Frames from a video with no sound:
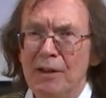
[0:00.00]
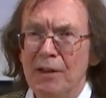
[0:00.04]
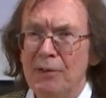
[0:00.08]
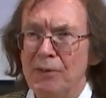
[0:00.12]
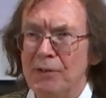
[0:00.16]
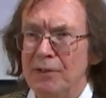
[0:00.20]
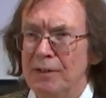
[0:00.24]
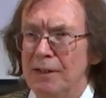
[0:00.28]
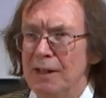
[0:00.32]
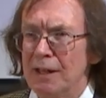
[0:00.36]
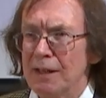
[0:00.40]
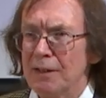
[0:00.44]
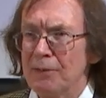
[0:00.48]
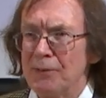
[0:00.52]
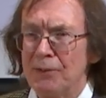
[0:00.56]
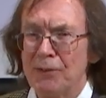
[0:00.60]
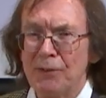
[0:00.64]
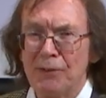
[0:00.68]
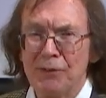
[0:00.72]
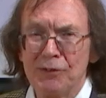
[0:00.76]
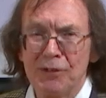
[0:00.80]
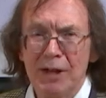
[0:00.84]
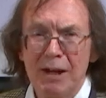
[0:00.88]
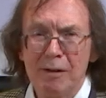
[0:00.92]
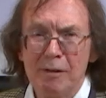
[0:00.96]
Oh, that's, yes,
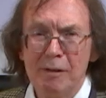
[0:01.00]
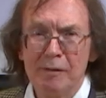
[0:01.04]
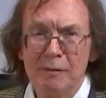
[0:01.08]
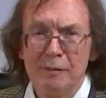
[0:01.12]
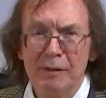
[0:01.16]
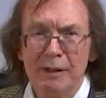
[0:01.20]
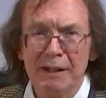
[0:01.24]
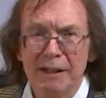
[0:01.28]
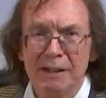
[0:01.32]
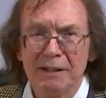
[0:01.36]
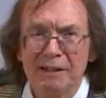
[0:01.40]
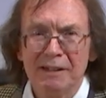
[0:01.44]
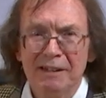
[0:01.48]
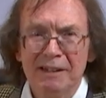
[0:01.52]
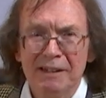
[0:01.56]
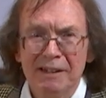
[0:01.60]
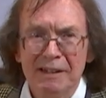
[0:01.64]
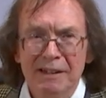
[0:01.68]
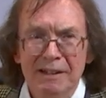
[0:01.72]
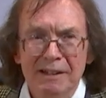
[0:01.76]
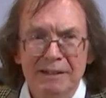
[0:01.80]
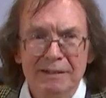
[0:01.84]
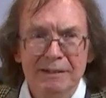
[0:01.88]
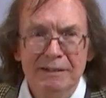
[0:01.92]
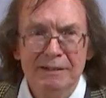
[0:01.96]
it's hands terrifying.
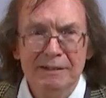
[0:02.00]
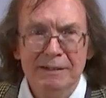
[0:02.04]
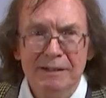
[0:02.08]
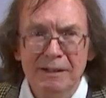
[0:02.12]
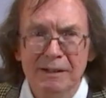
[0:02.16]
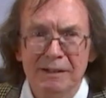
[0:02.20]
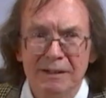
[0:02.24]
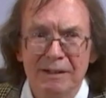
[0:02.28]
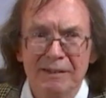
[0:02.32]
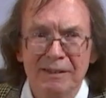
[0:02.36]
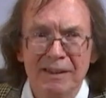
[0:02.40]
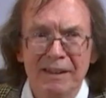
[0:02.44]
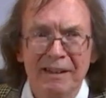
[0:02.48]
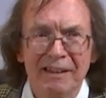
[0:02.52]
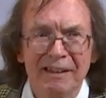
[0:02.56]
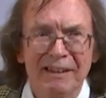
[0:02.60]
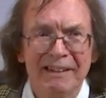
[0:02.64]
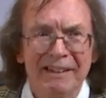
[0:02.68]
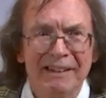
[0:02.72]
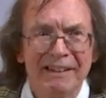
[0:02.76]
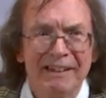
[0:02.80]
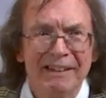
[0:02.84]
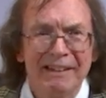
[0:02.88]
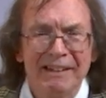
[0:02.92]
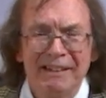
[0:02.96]
The lady in the
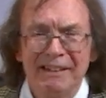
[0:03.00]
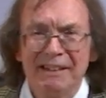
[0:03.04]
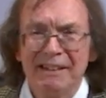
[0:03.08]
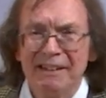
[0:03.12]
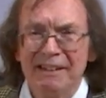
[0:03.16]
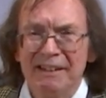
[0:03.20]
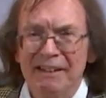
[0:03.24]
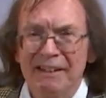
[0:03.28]
middle here.